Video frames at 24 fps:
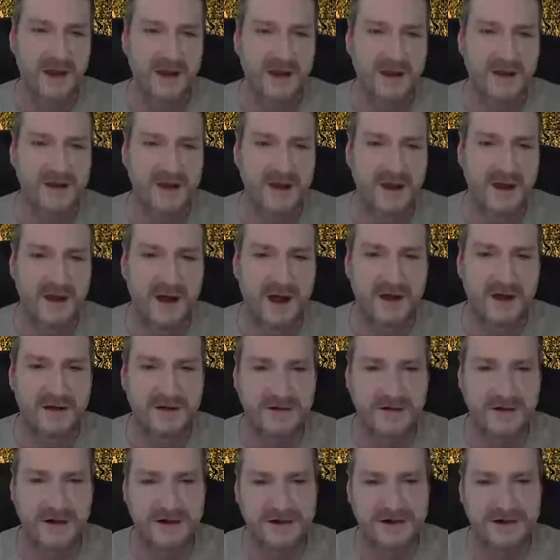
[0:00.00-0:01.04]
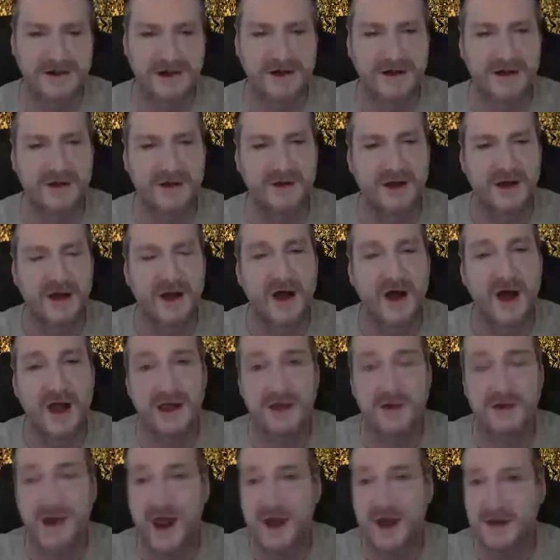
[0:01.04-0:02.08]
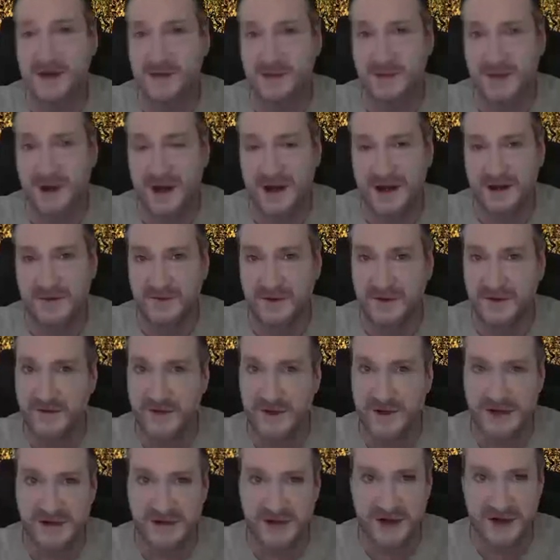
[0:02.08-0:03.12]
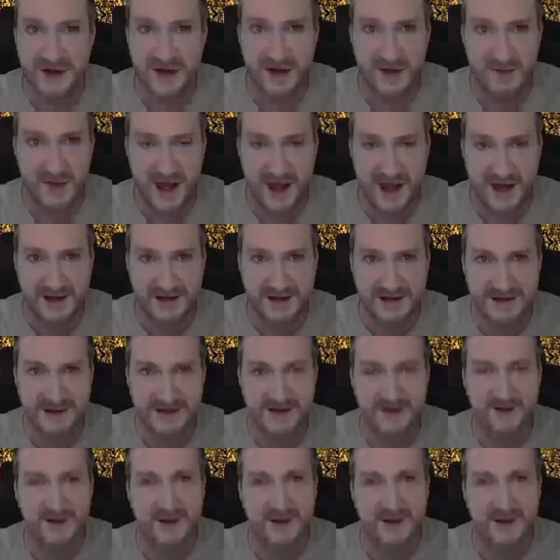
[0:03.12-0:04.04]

Uh, so I created a plugin for three D Studio Max